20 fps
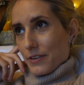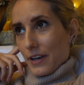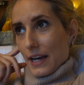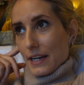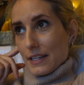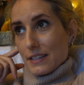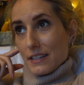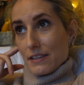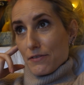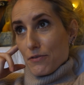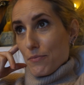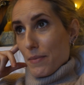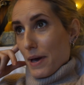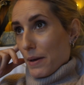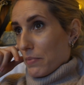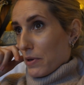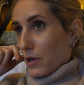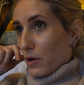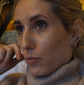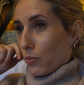days, even
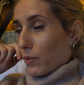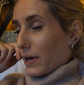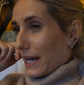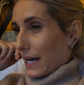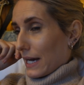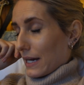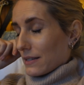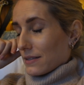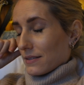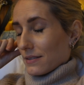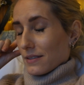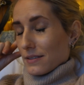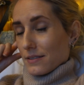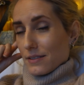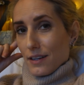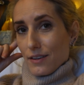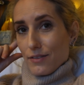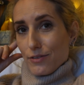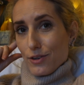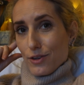maybe a week since
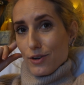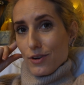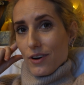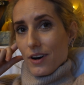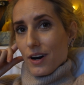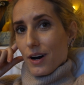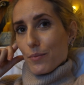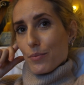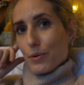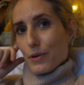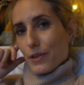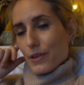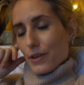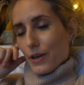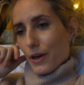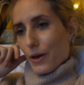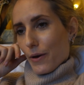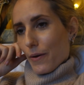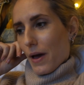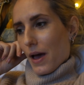I've caught up with
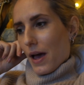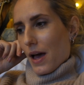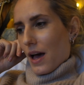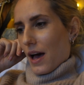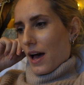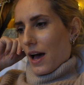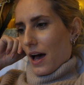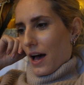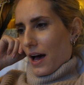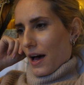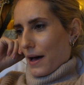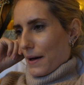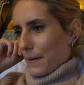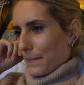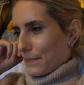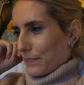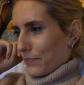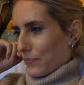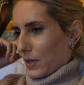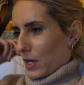you
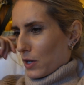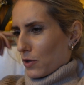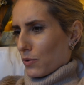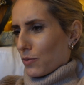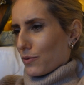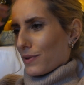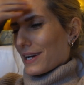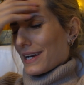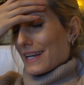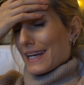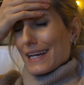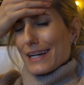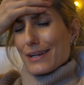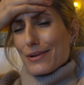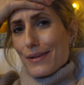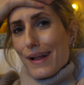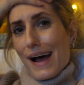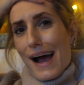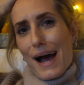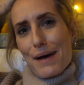on all the
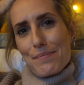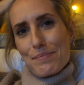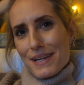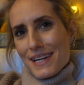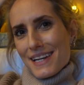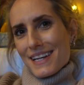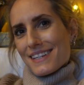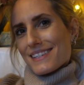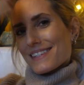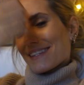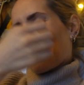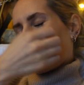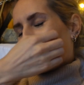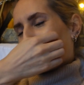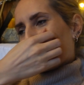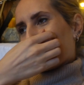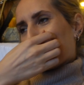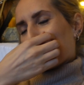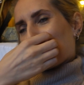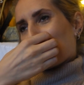legal admin
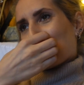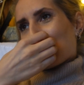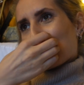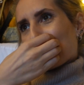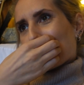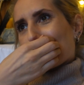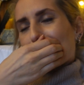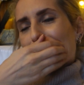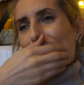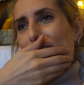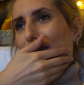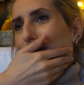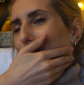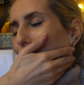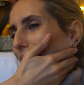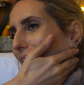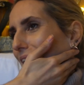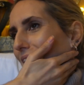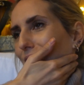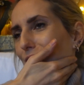side of all this
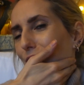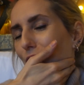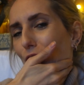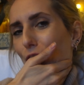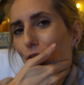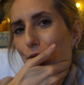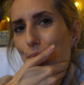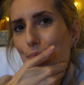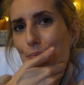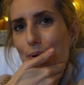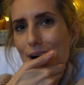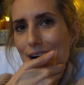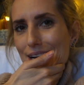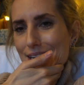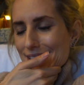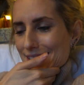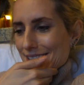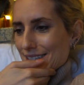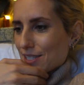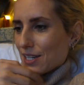home
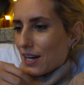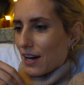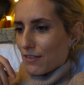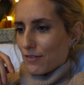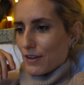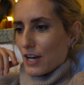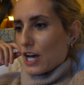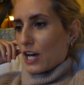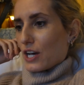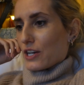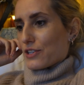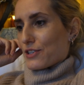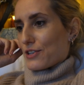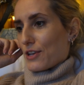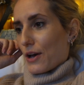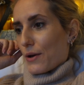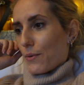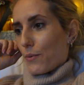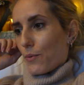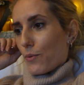buying stuff.
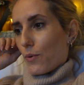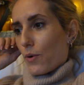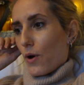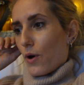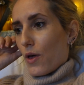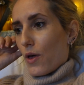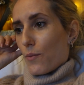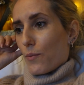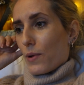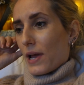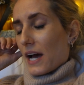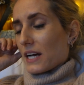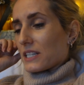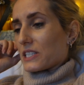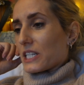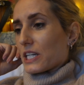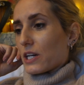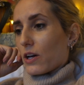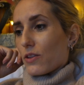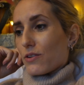So we
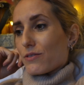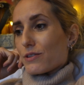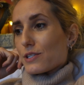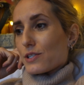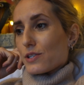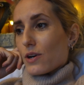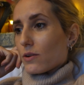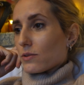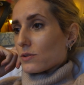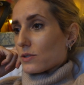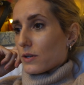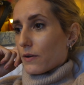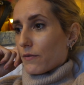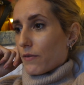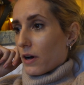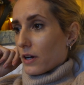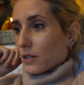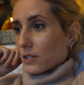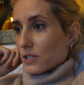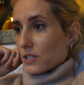actually got the results of
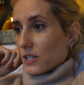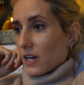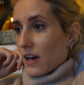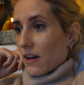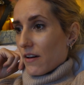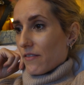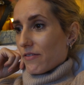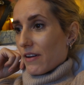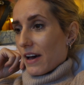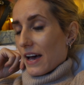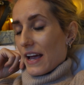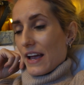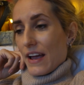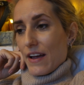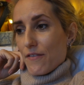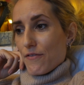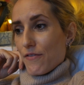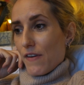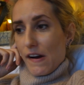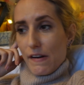our
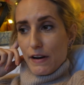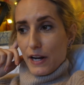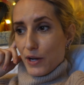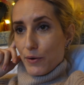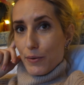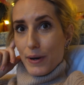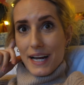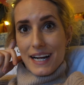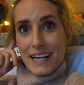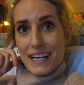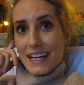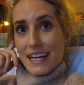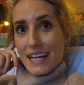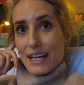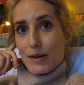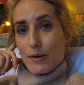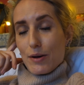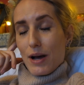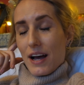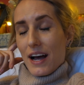survey very
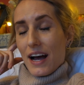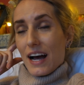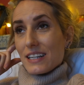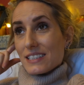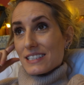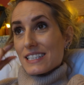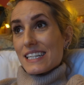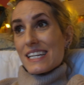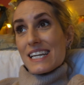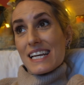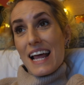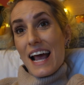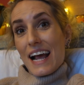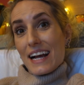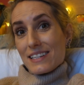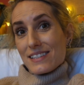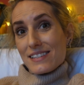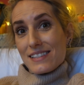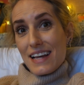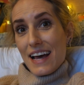quickly, actually
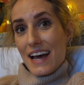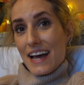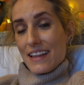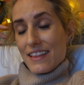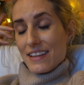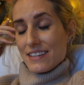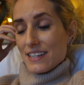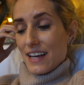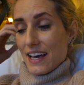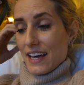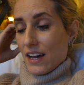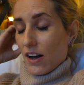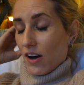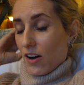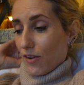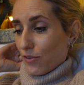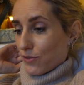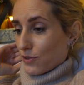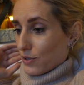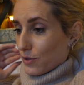next day, the day
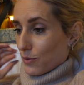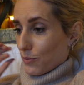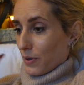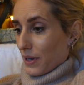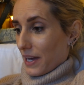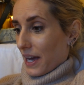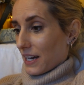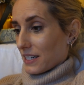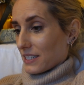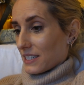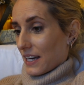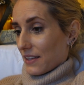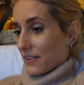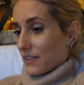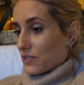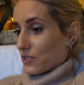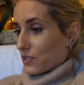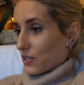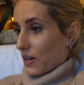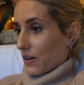after we actually had
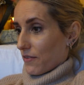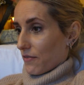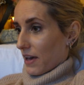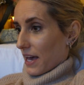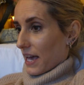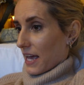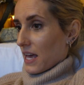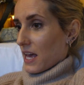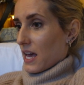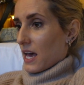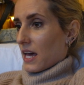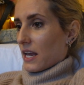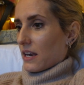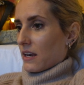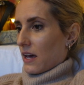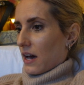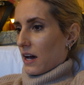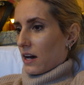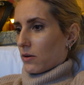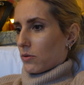the survey.
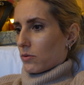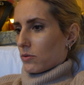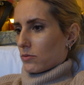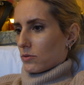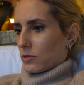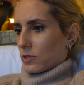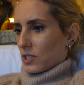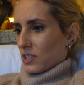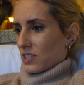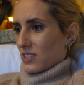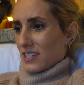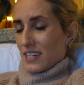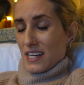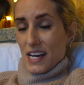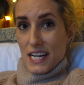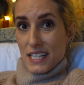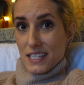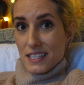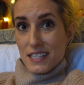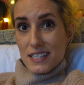Now, just in
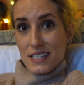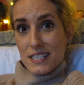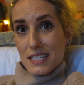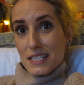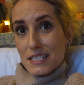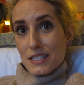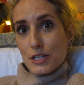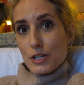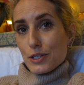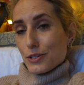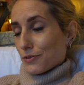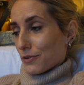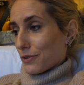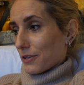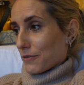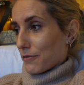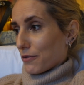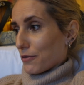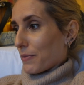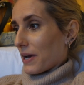case this is useful
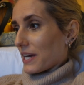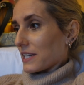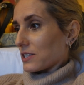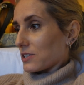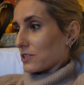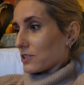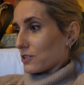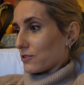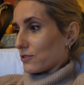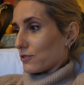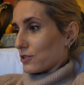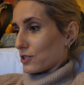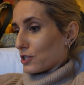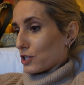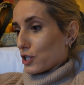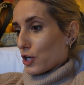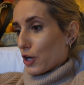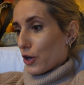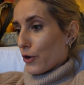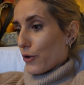information to
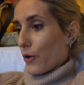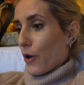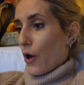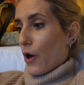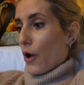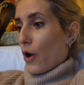you,